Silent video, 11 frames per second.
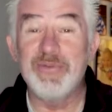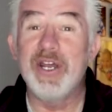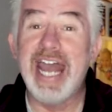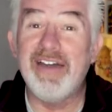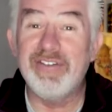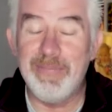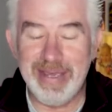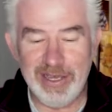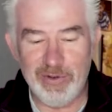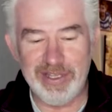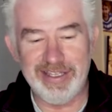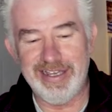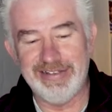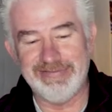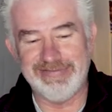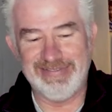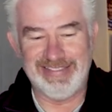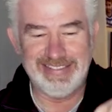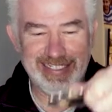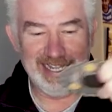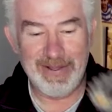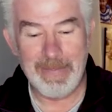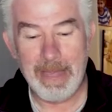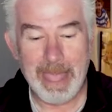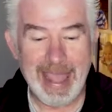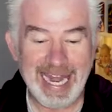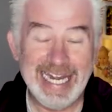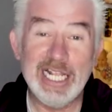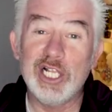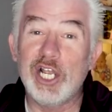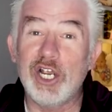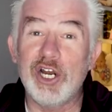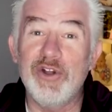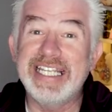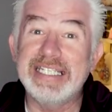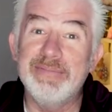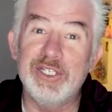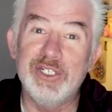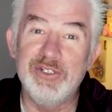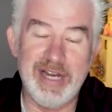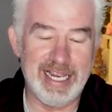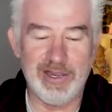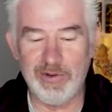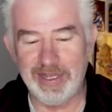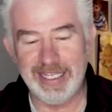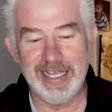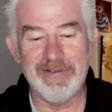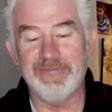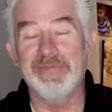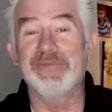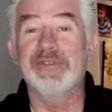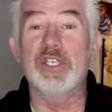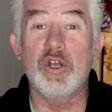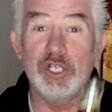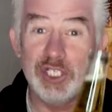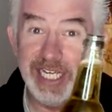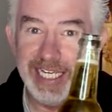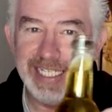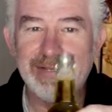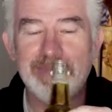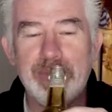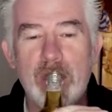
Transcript: I'm gonna have a beer with you. A little Christmas drink with you. So cheers.